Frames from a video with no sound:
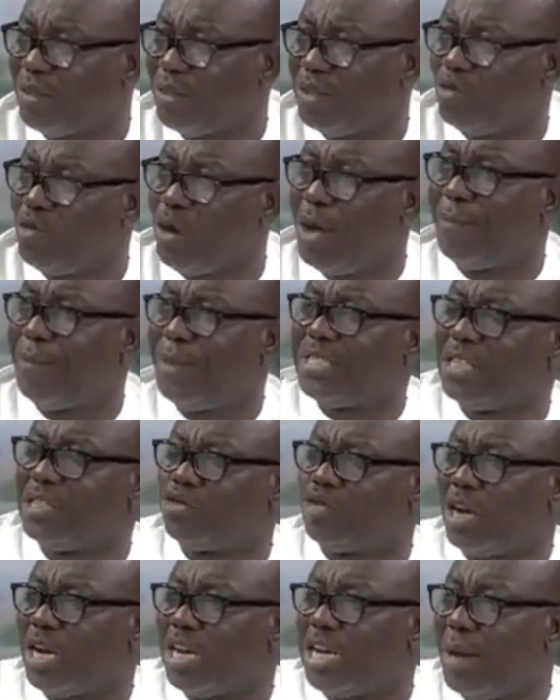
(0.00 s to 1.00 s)
You were busy
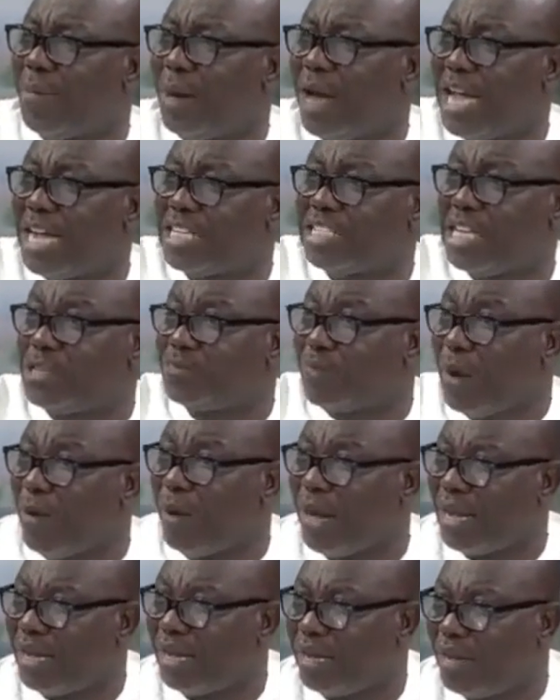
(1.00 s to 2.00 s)
talking about excess
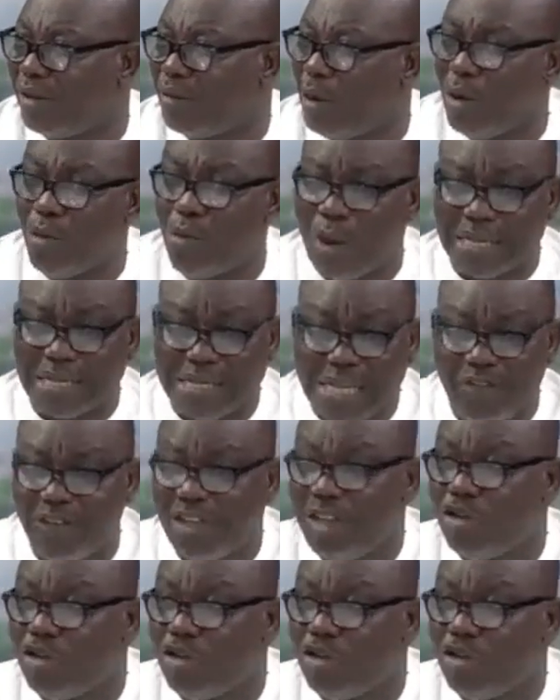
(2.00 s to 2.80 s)
power. When we are giving